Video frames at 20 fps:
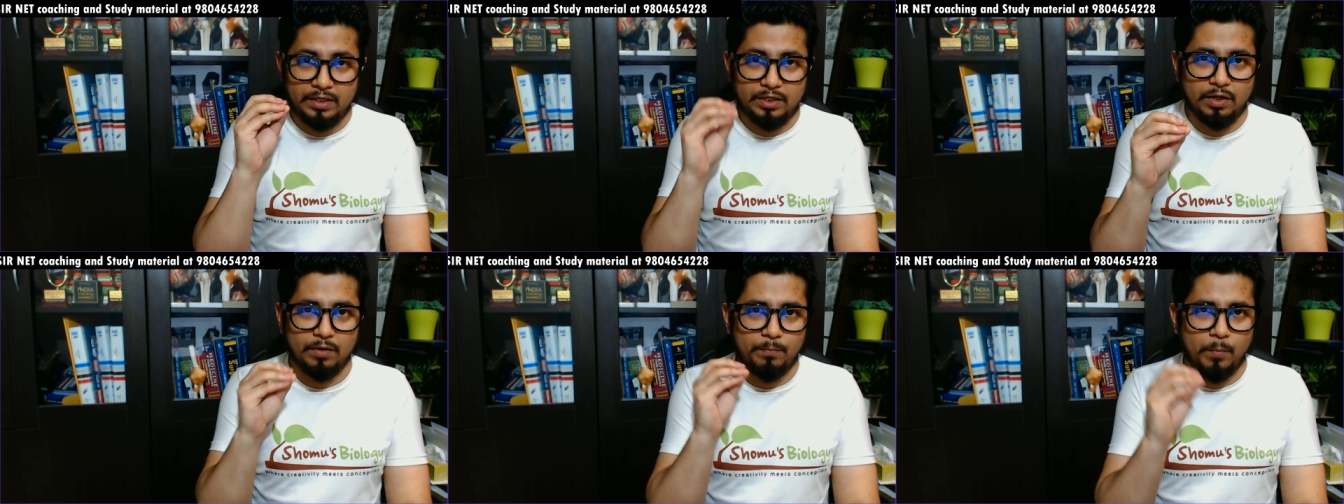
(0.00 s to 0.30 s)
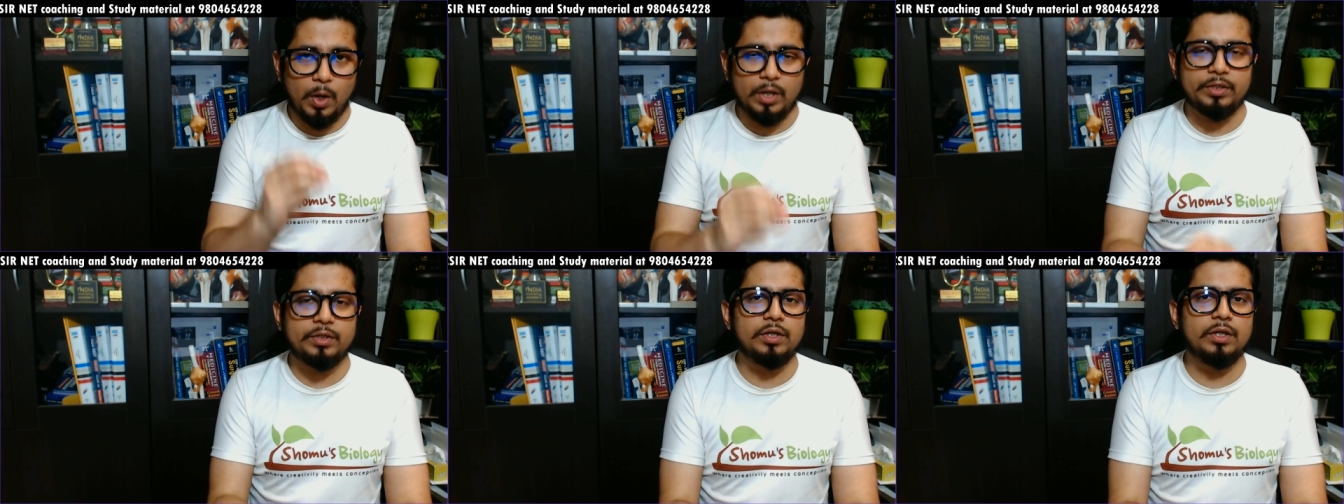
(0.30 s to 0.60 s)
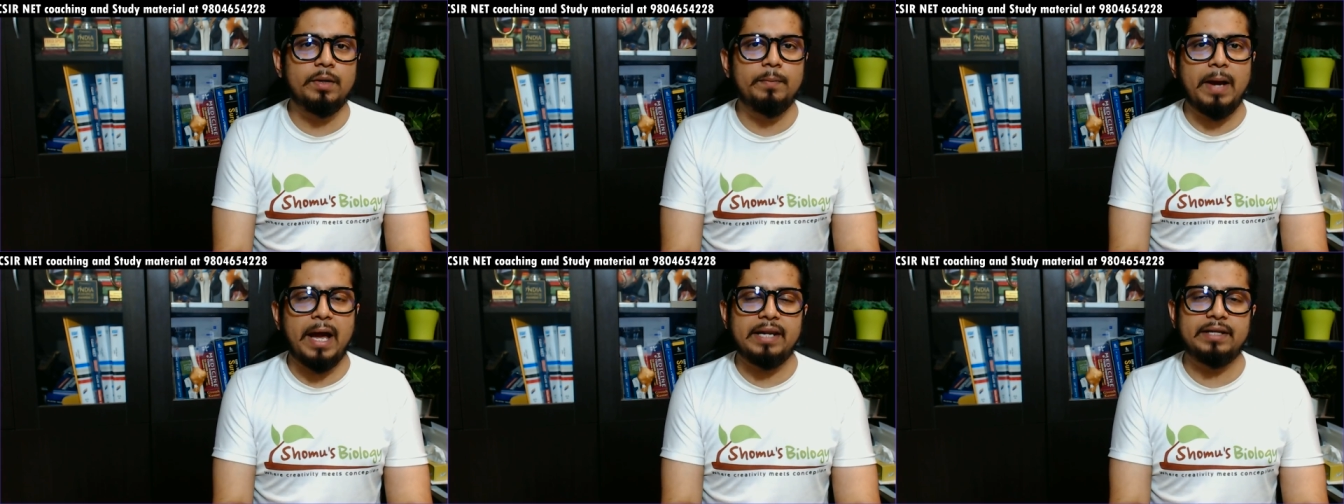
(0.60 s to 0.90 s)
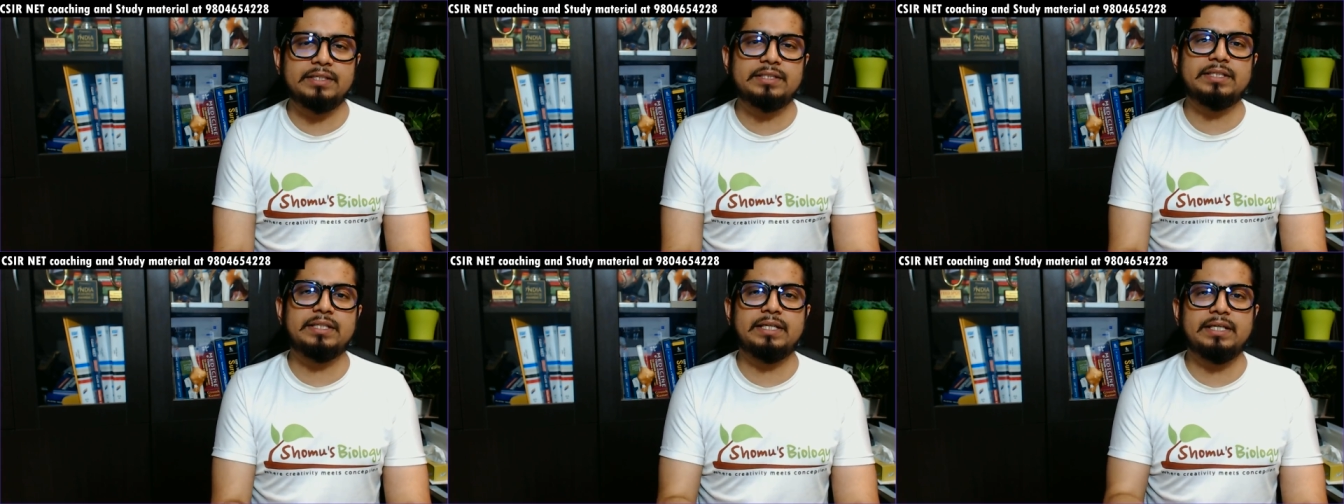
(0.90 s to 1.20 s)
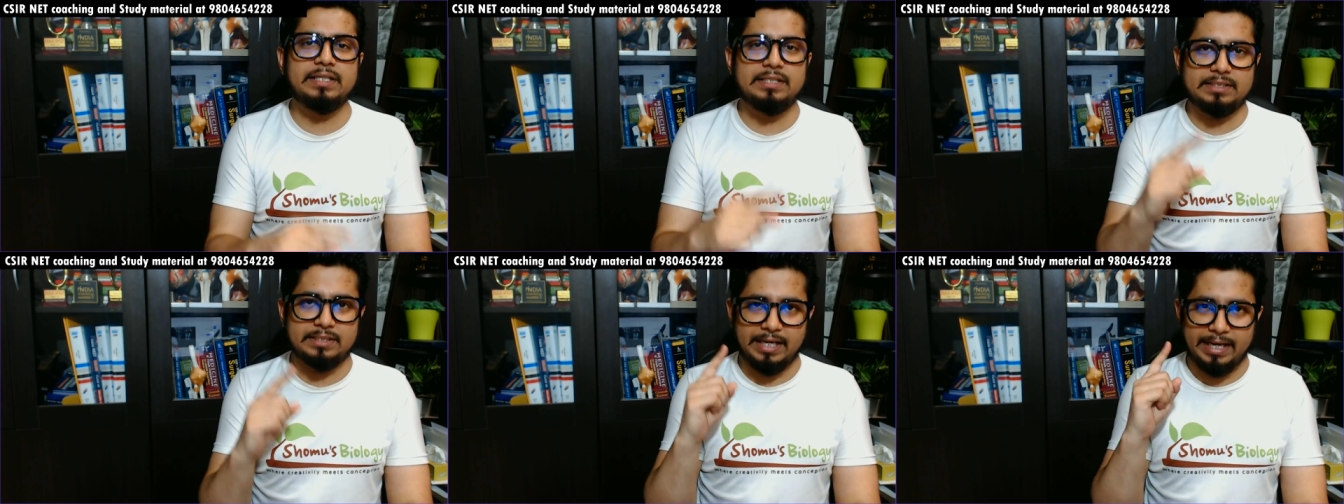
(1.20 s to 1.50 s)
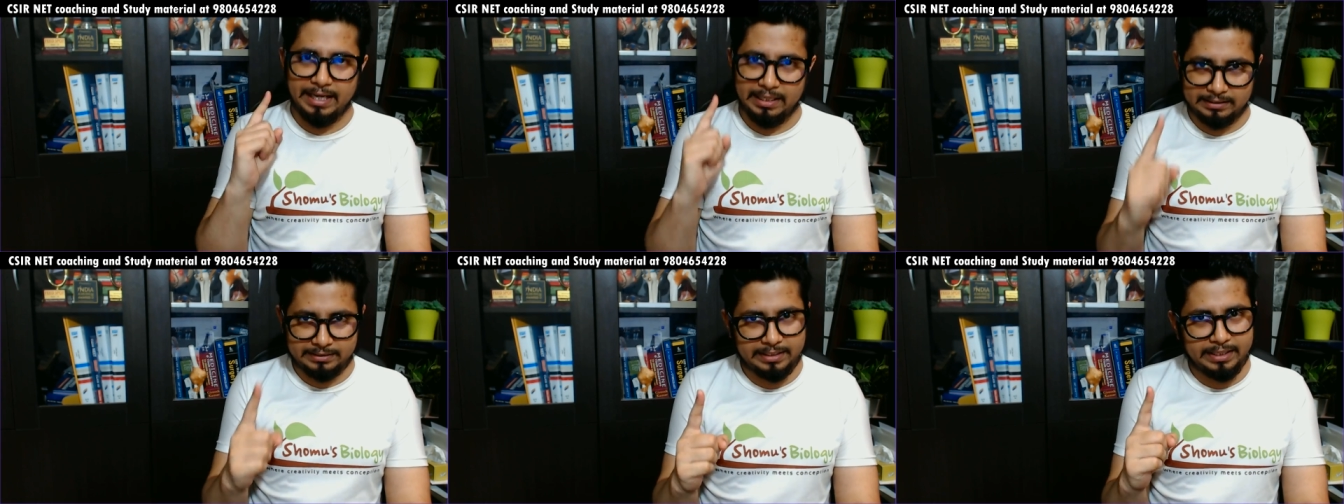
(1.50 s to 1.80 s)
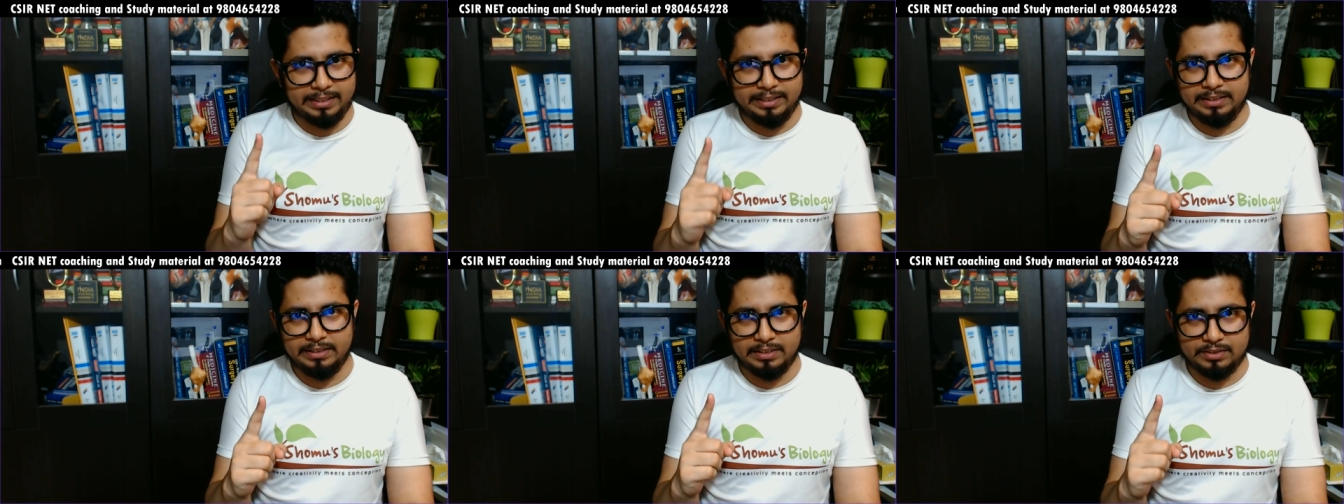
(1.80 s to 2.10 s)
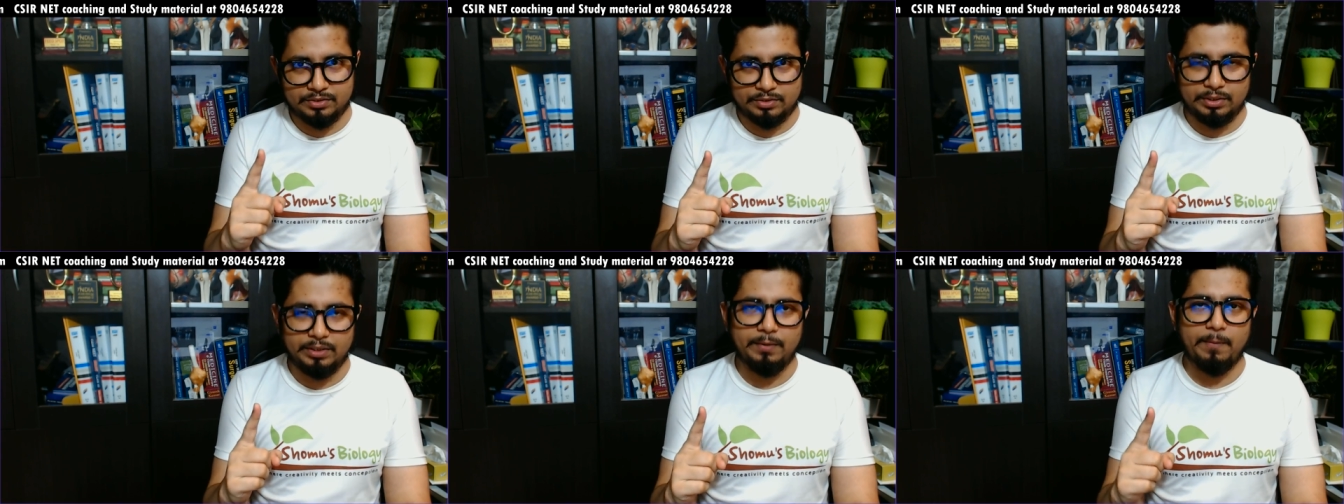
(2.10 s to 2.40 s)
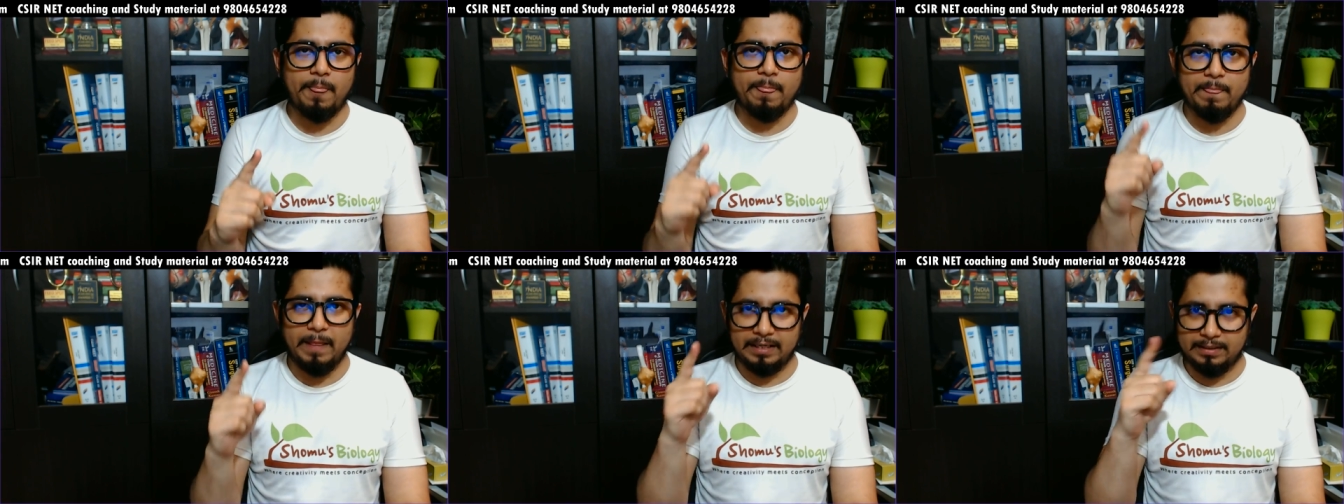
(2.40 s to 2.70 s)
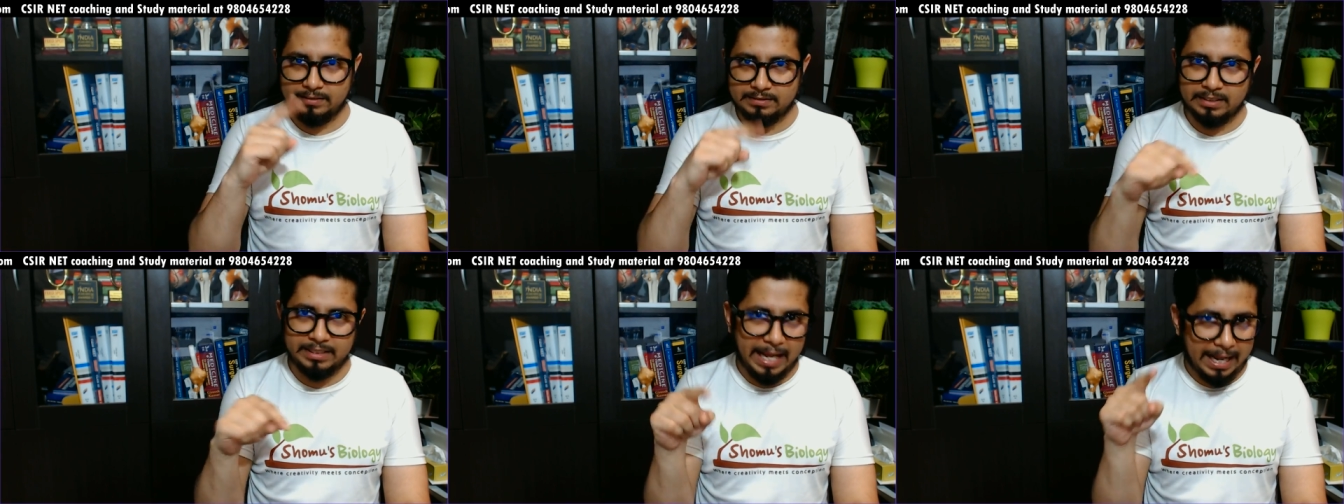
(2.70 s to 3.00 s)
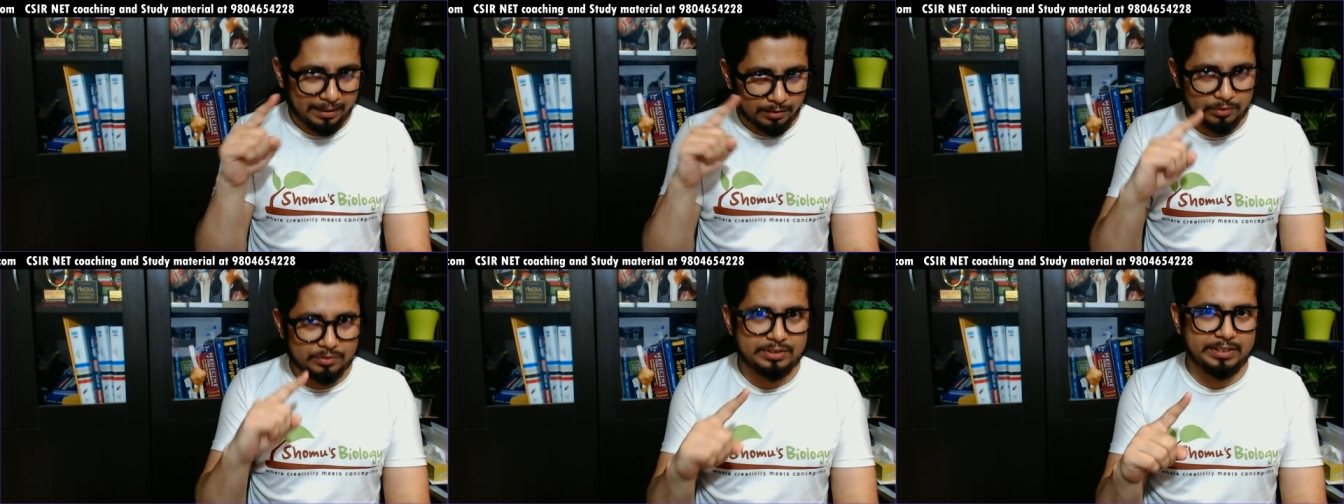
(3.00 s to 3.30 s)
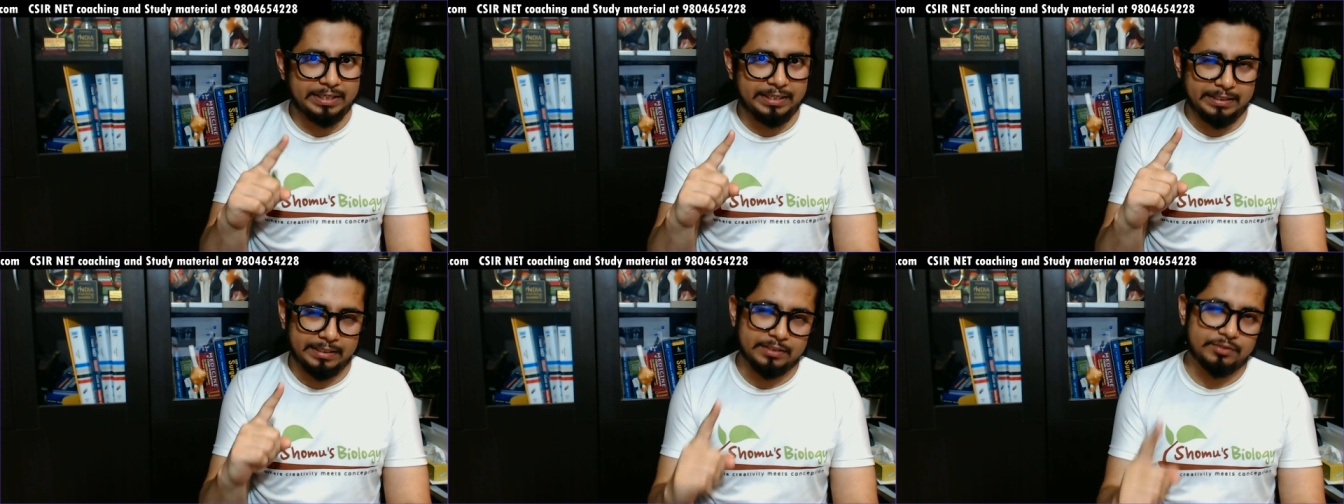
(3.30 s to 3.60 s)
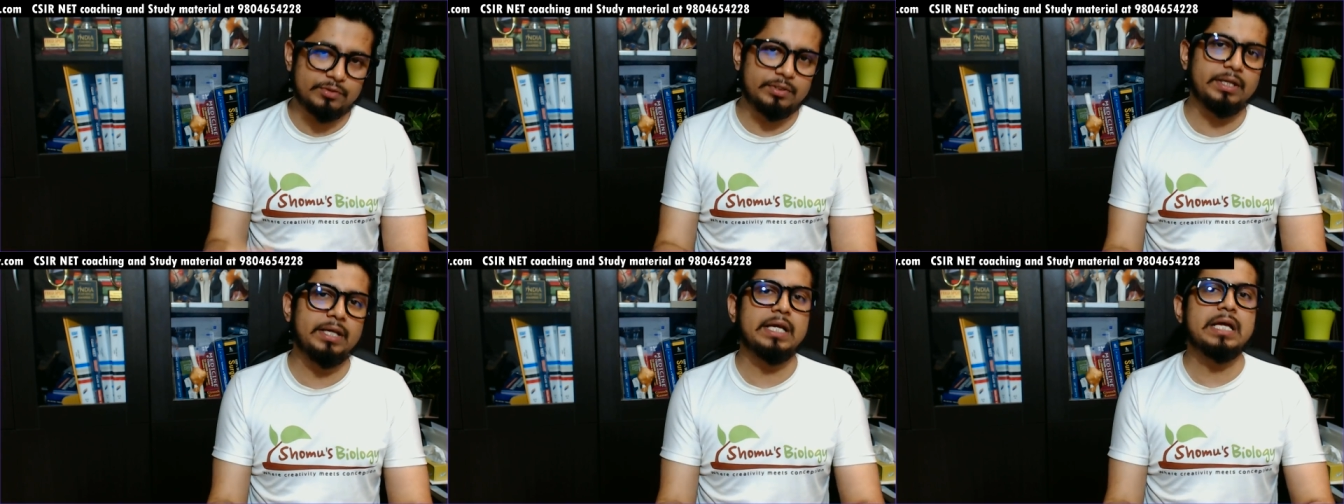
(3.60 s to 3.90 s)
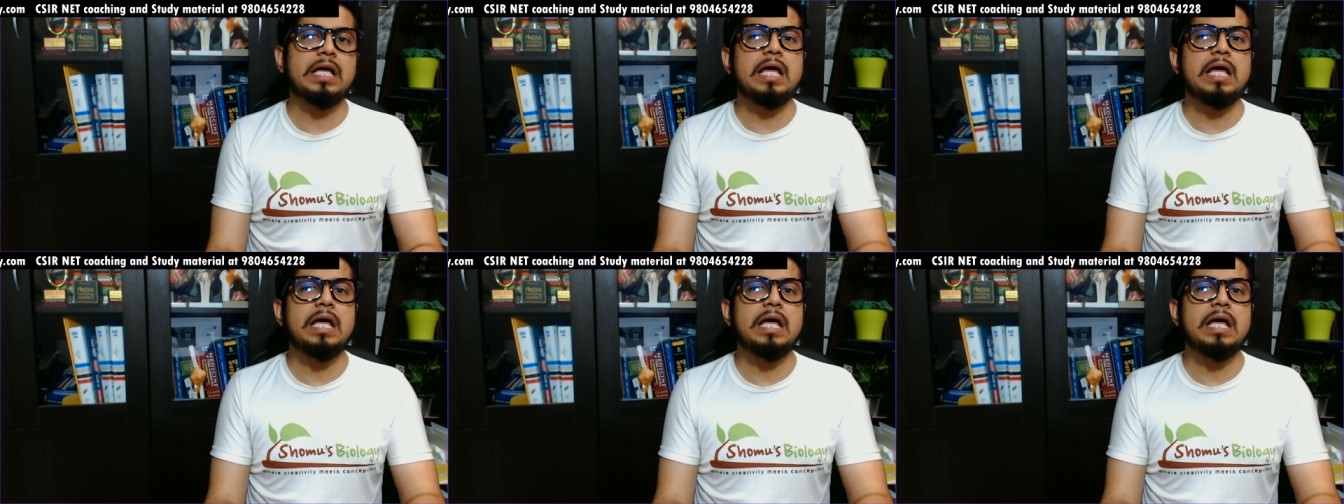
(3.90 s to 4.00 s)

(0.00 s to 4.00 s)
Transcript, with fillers: of molecular biology is the healthcare industry, that is the diagnostic industry.